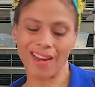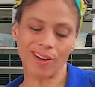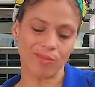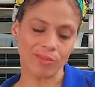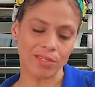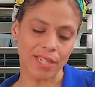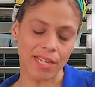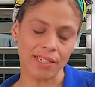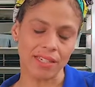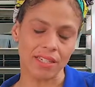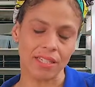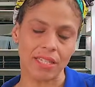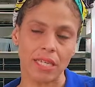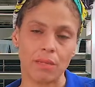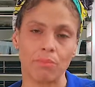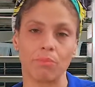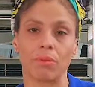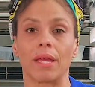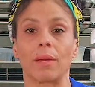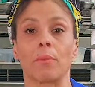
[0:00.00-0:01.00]
don't tend to
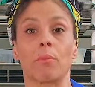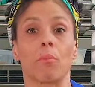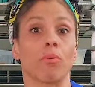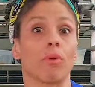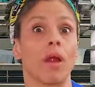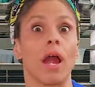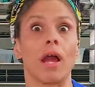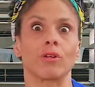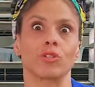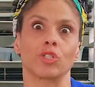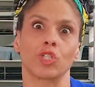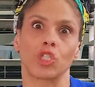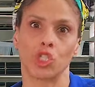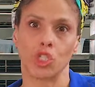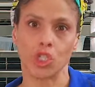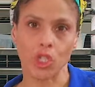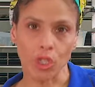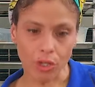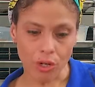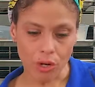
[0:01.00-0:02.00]
keep like brown
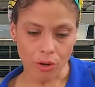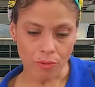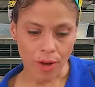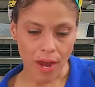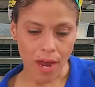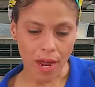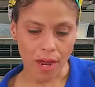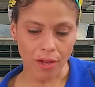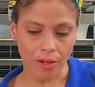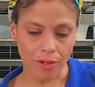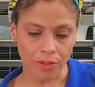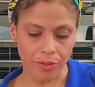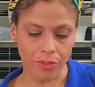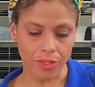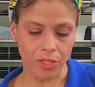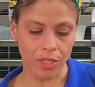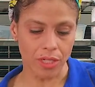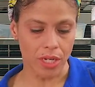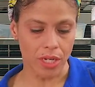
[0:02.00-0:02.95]
sugar around.